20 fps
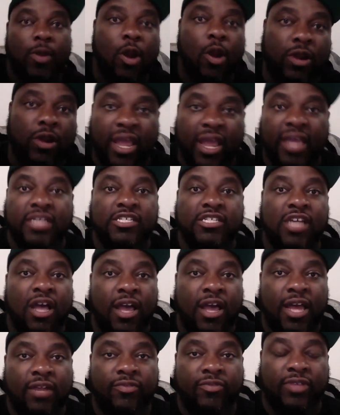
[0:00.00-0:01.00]
Hurricanes,
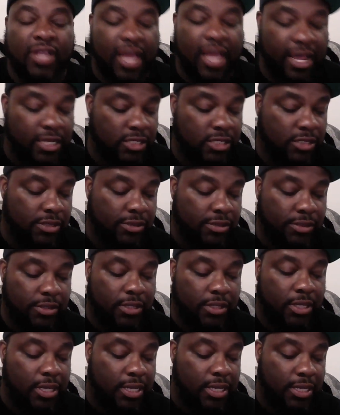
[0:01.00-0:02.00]
y'all gotta relax.
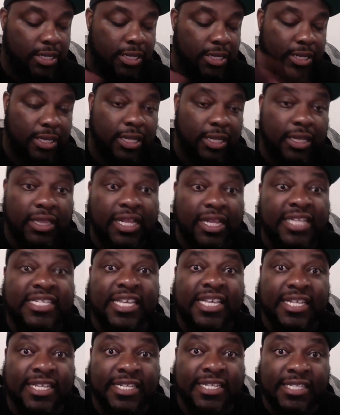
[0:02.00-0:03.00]

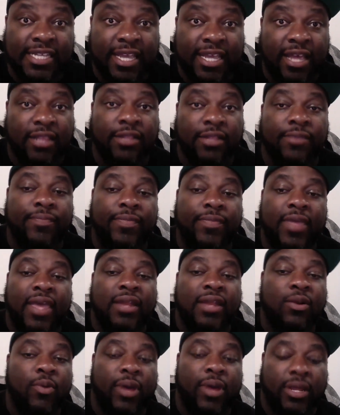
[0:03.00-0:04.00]
Let's get this together.
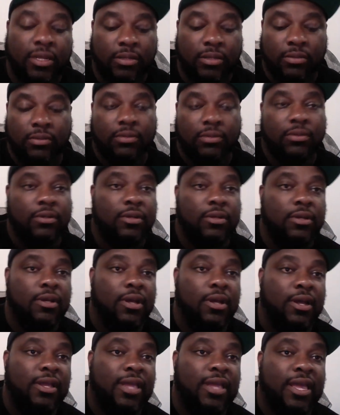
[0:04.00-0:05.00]
Anyway,
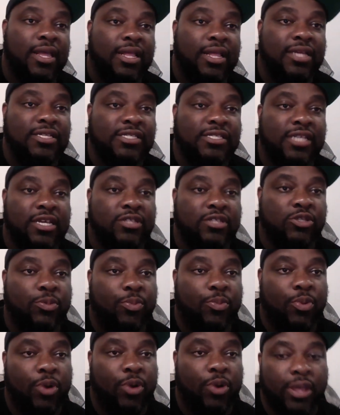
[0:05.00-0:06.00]
again, like I said, it's
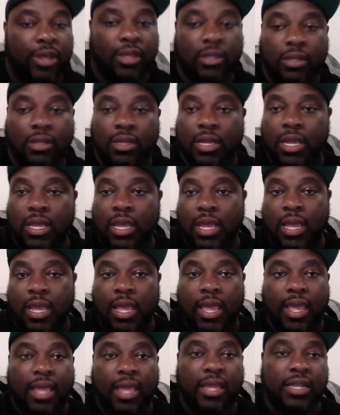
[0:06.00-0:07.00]
your boy
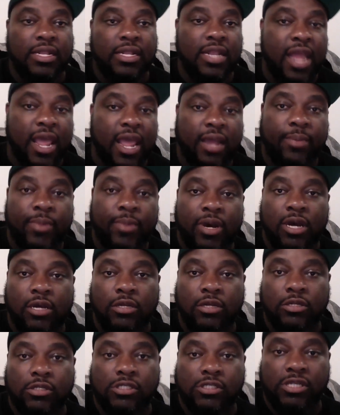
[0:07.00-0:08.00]

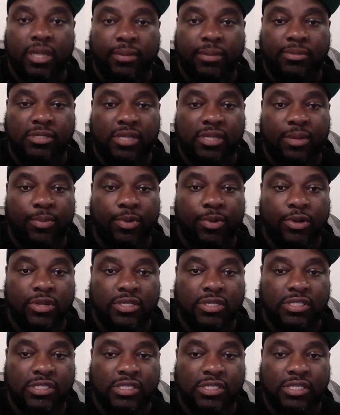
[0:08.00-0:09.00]
Enigma September.
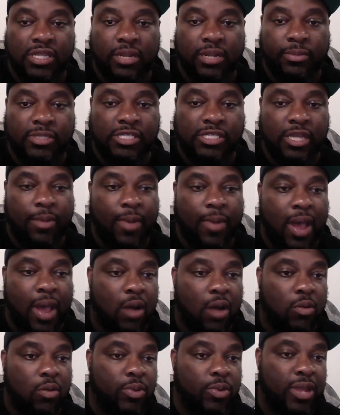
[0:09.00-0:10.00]
This is Enigma Sept
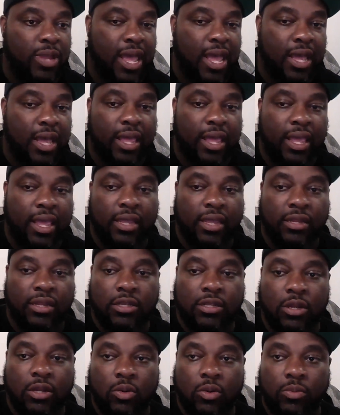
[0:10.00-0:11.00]
Hour. We got a
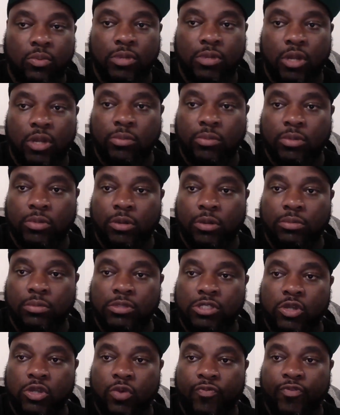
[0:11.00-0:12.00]
dope
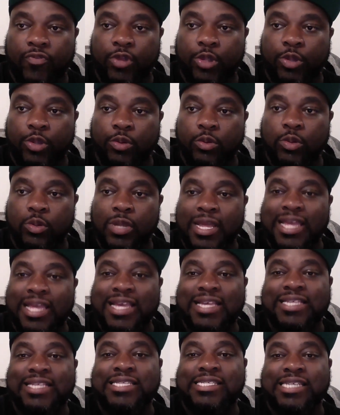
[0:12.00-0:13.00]
show for you
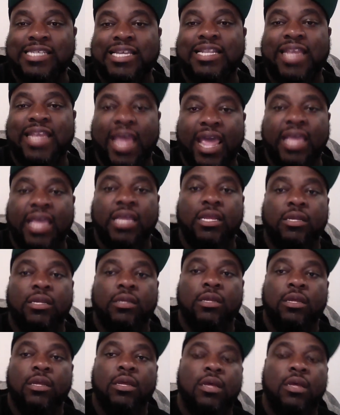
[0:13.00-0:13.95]
today.